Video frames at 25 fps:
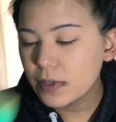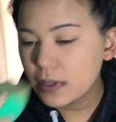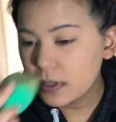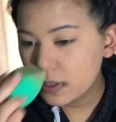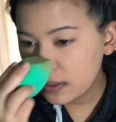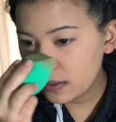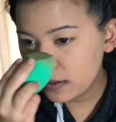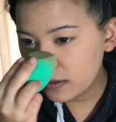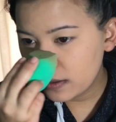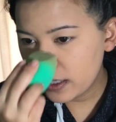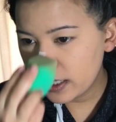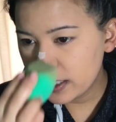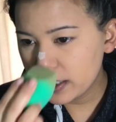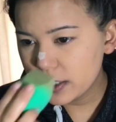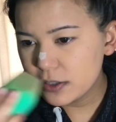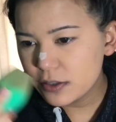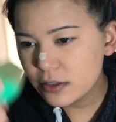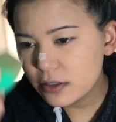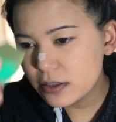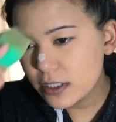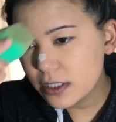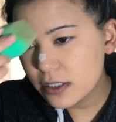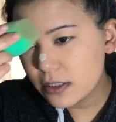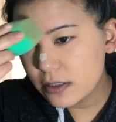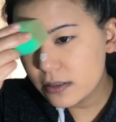And I
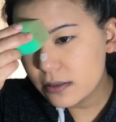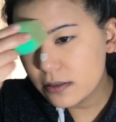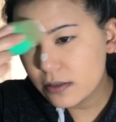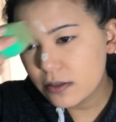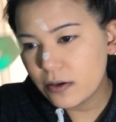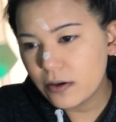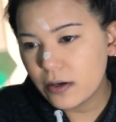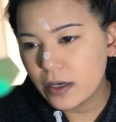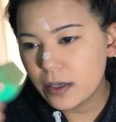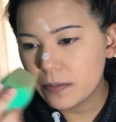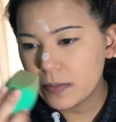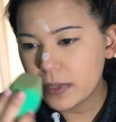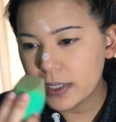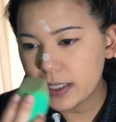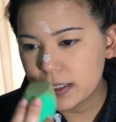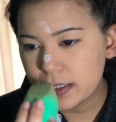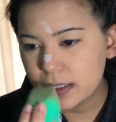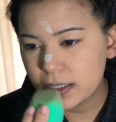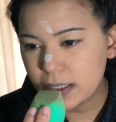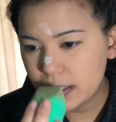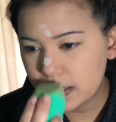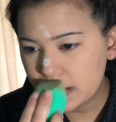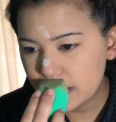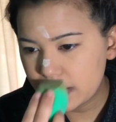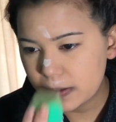usually just go on my
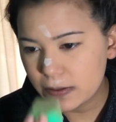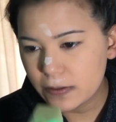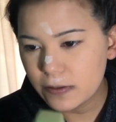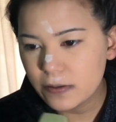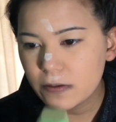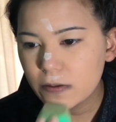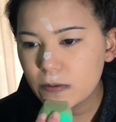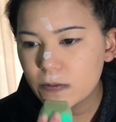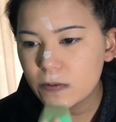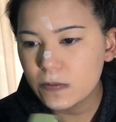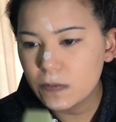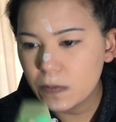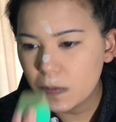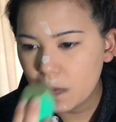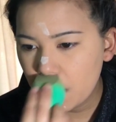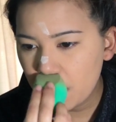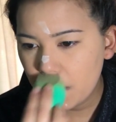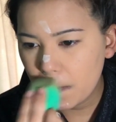T-zone